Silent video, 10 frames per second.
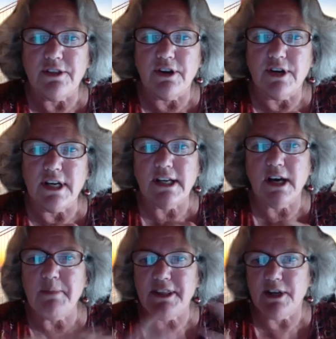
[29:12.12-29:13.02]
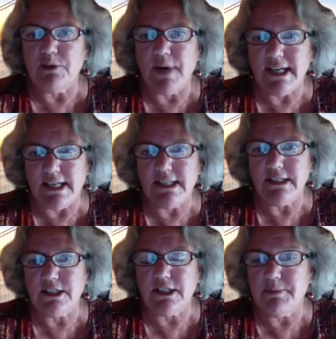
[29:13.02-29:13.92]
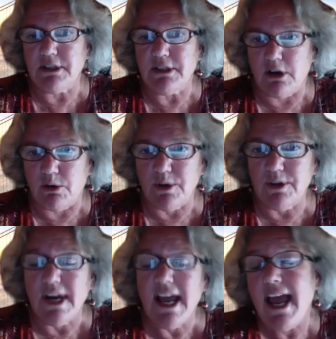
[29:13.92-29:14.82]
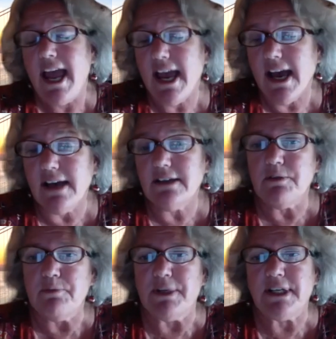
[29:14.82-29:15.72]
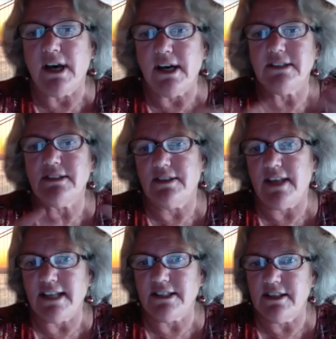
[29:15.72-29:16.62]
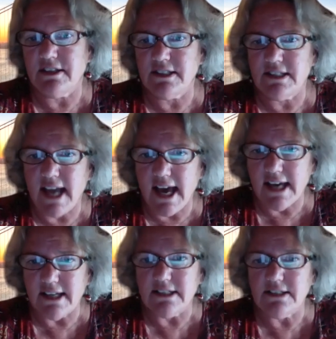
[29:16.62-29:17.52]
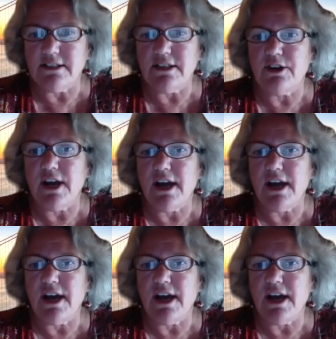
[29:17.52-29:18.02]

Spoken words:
income and their way in is going to be lower. And because that's the status, their